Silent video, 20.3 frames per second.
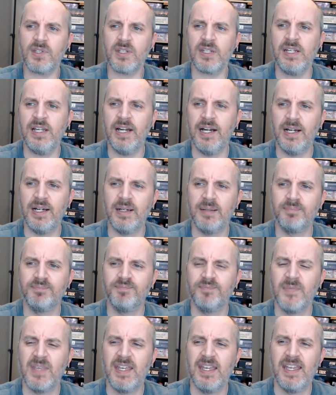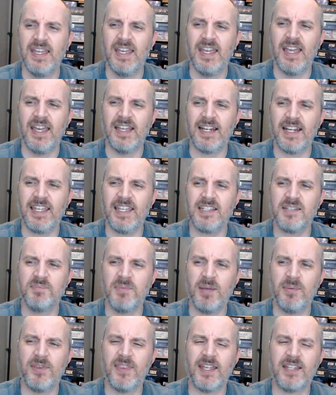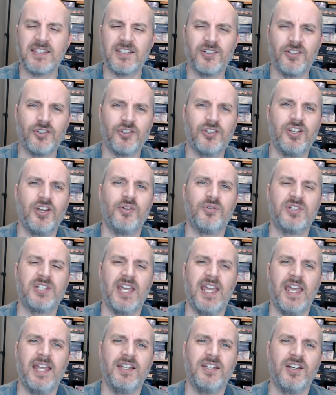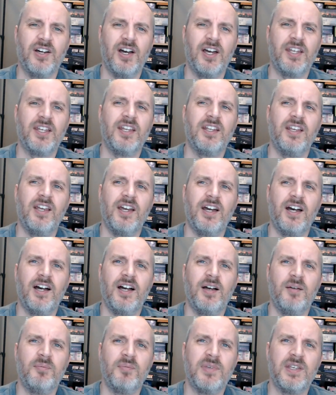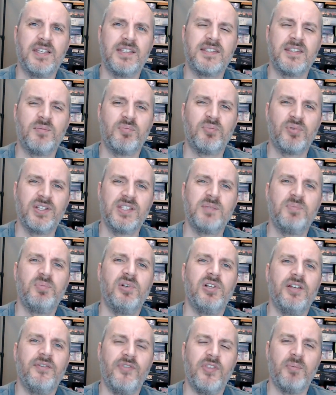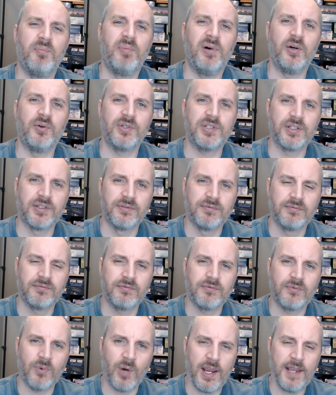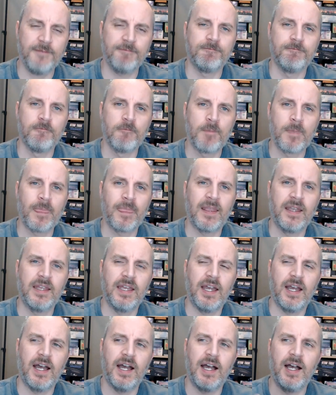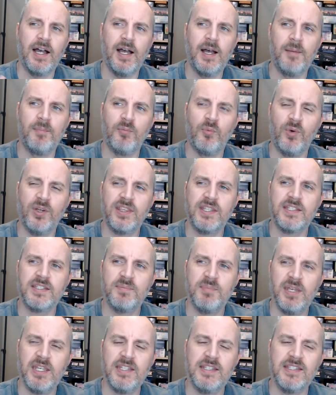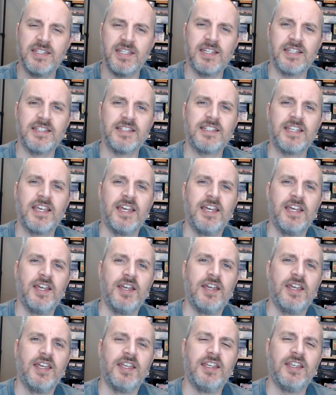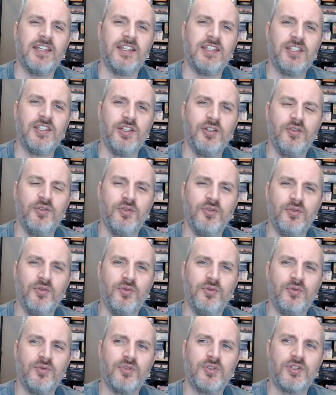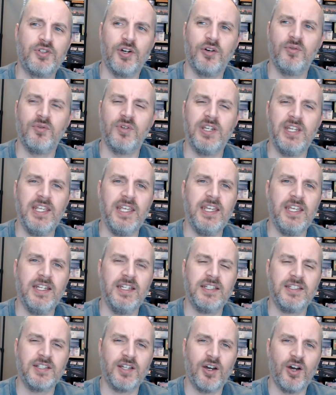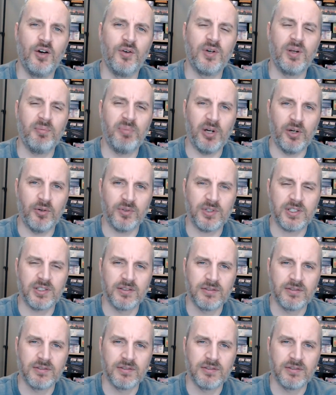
And I guess maybe that's a good note to end on, is the principle of the boat, right? What this means is you don't need to own a boat,